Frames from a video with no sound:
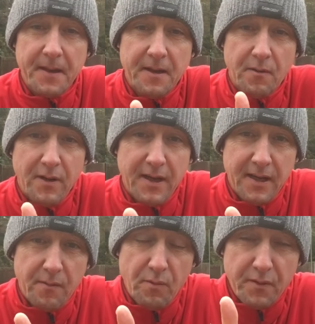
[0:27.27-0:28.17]
where
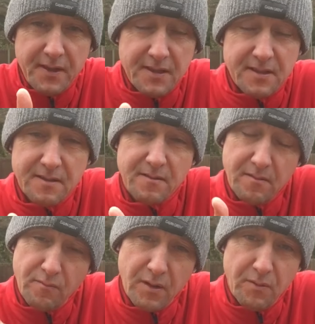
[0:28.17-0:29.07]

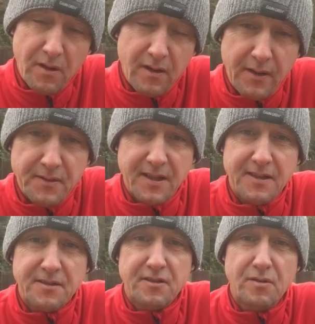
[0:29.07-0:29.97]
what I want to look at you today
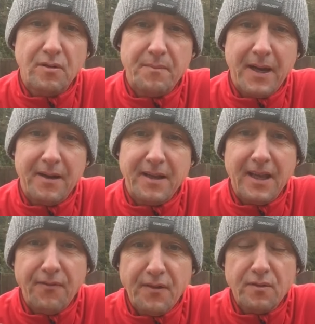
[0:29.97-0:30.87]
is to talk about
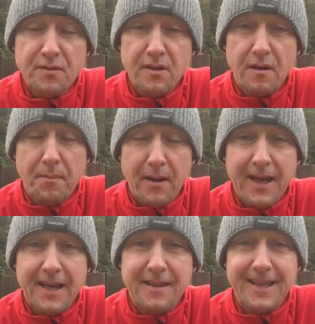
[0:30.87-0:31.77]
if you're a
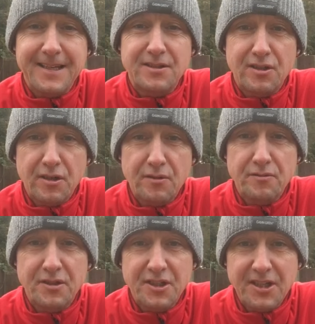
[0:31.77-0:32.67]
player that is too
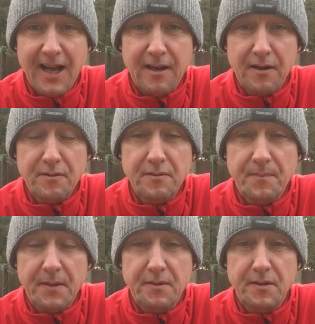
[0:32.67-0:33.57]
shallow
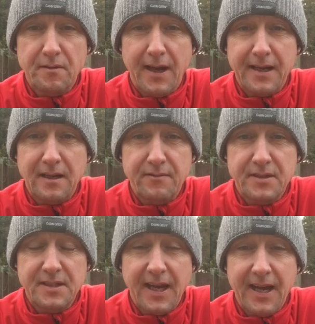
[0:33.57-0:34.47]
with your angle of
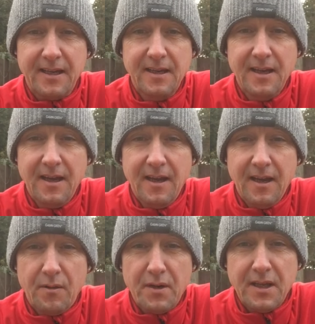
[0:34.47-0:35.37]
attack.
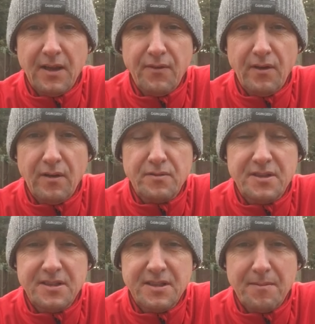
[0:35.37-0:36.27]
I want to give you a little
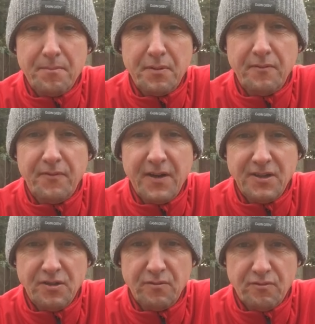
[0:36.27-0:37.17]
simple
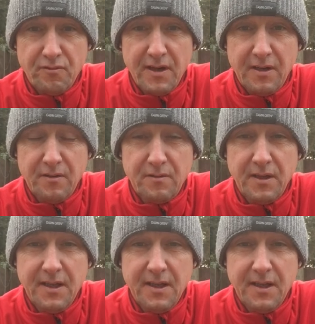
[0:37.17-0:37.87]
visual drill